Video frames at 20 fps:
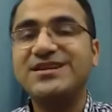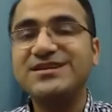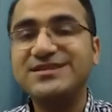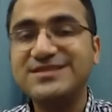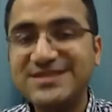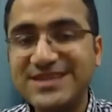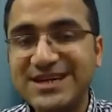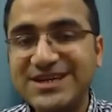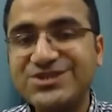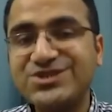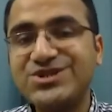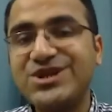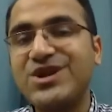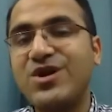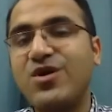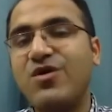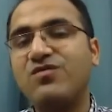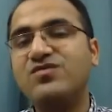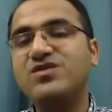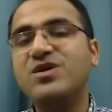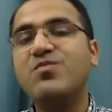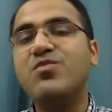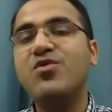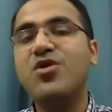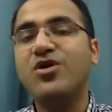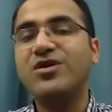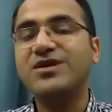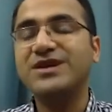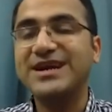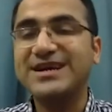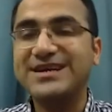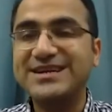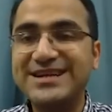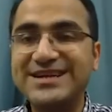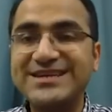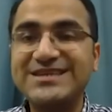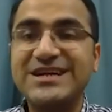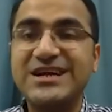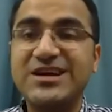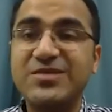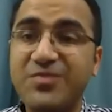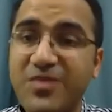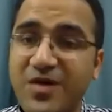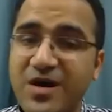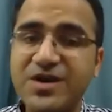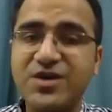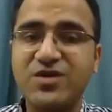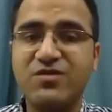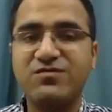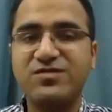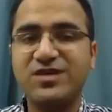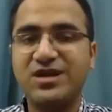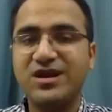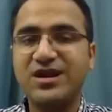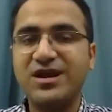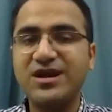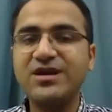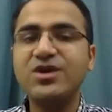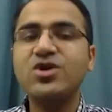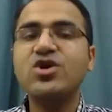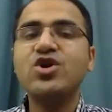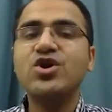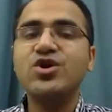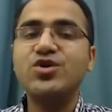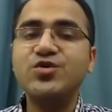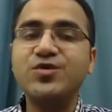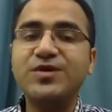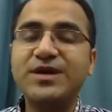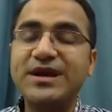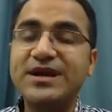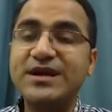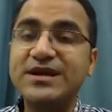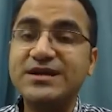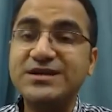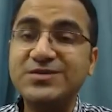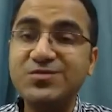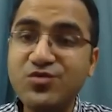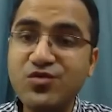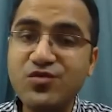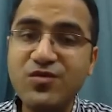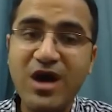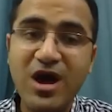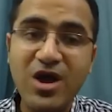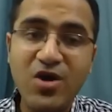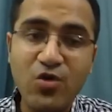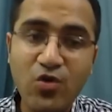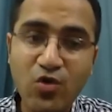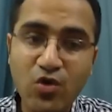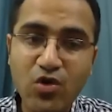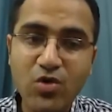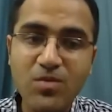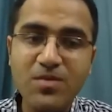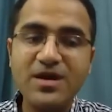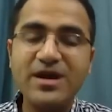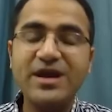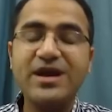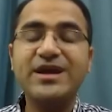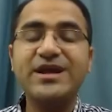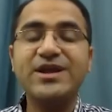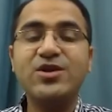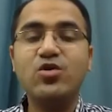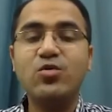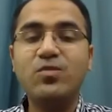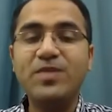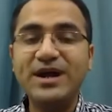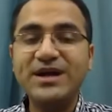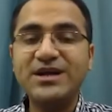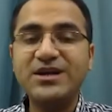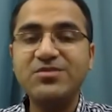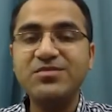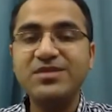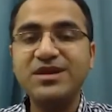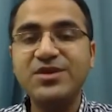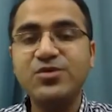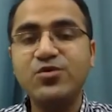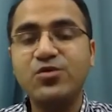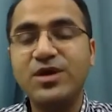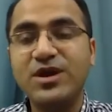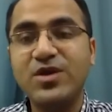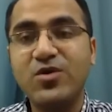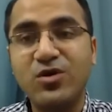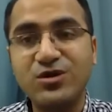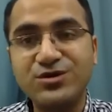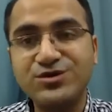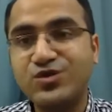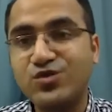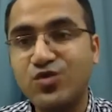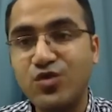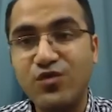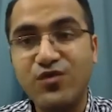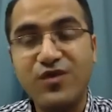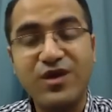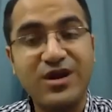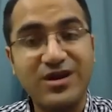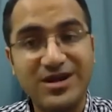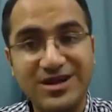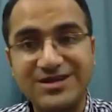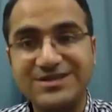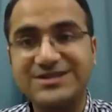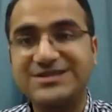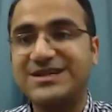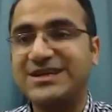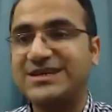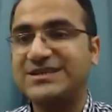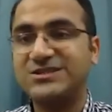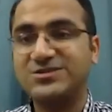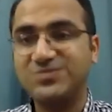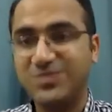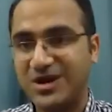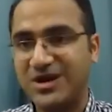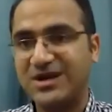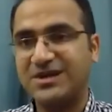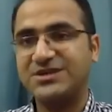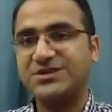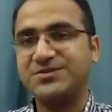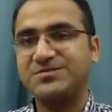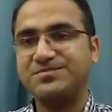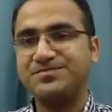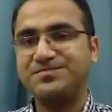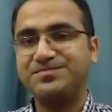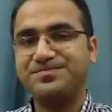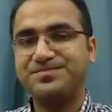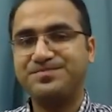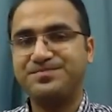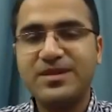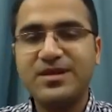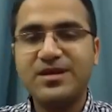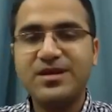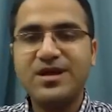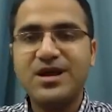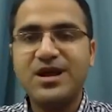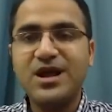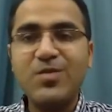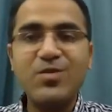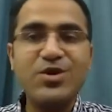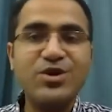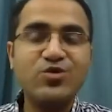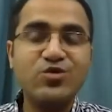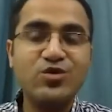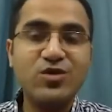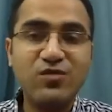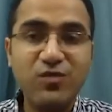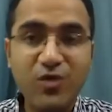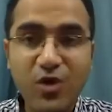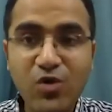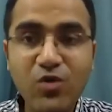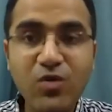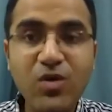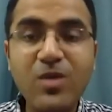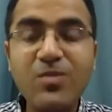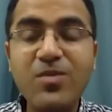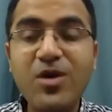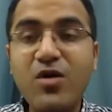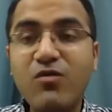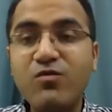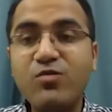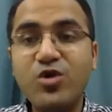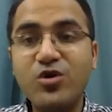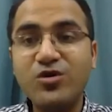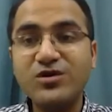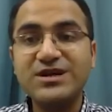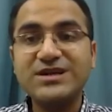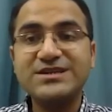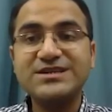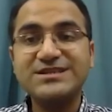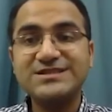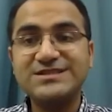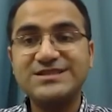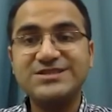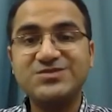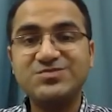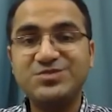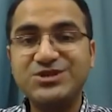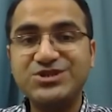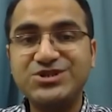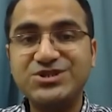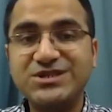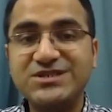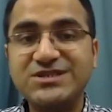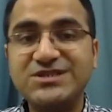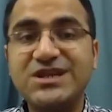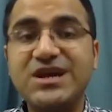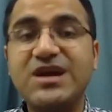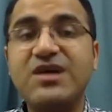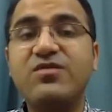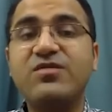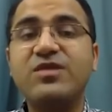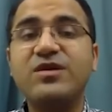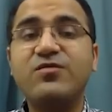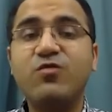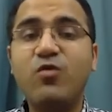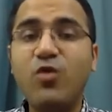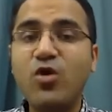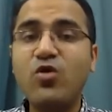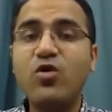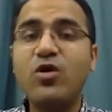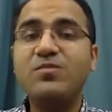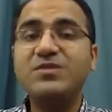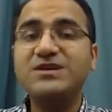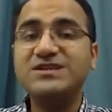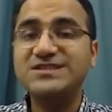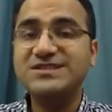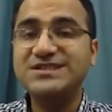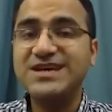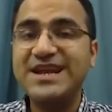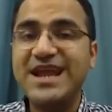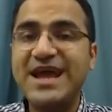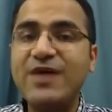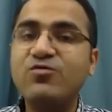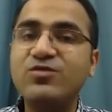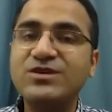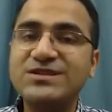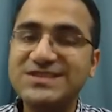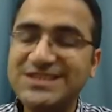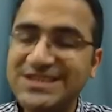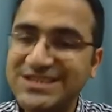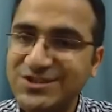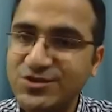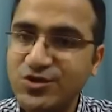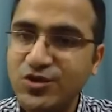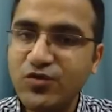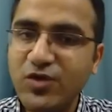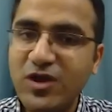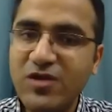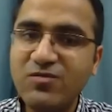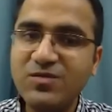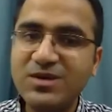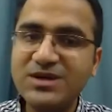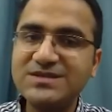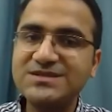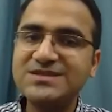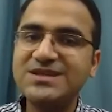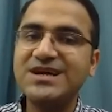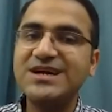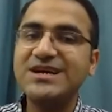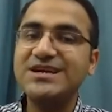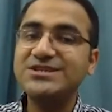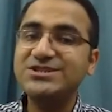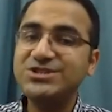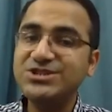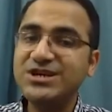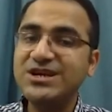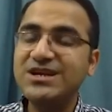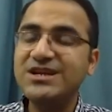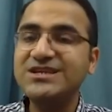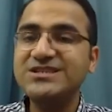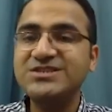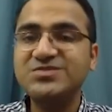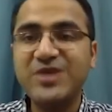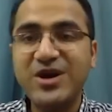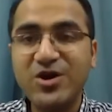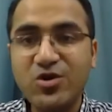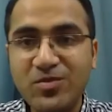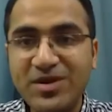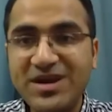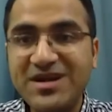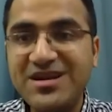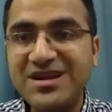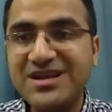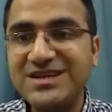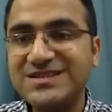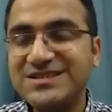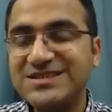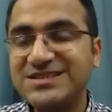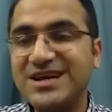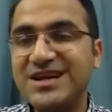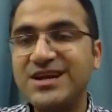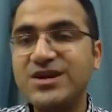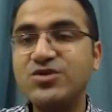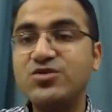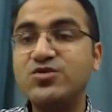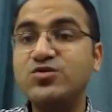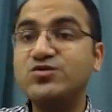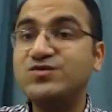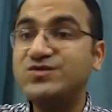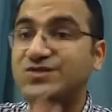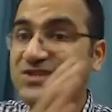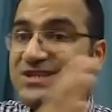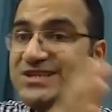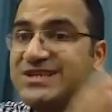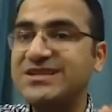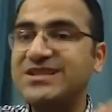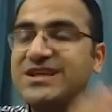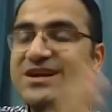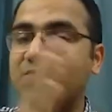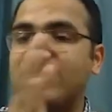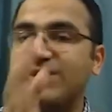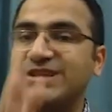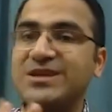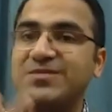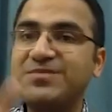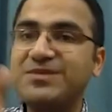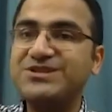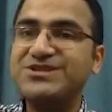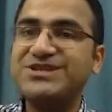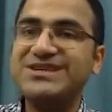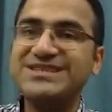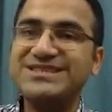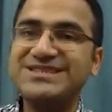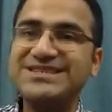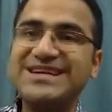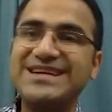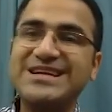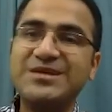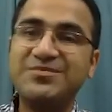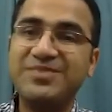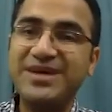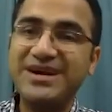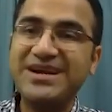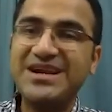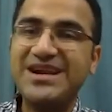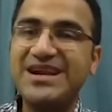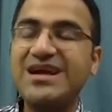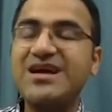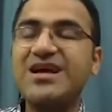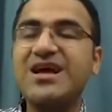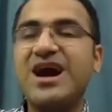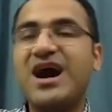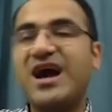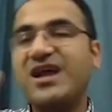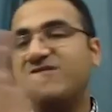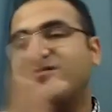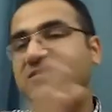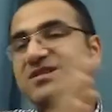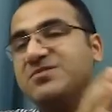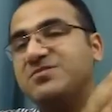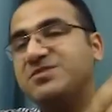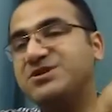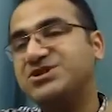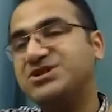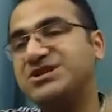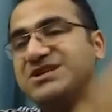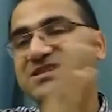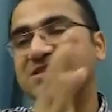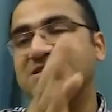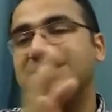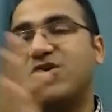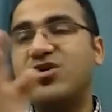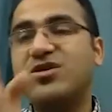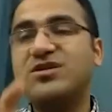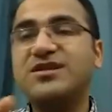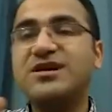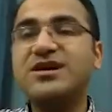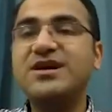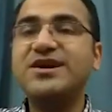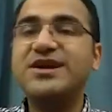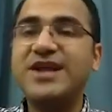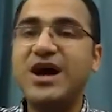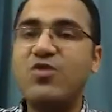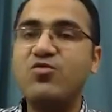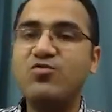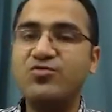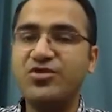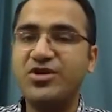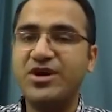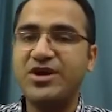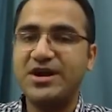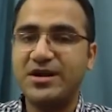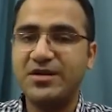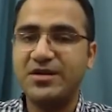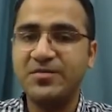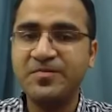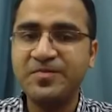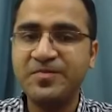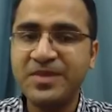resection of the bronchiectatic part of the lung. You can remove a lobe in lobectomy. You can also go for lung transplant. Coming to the follow-up of bronchiectasis patients, the follow-up is done every 6 to 12 months. Yearly spirometry is done to see that whether patient is getting better or even the patient is on the downtrend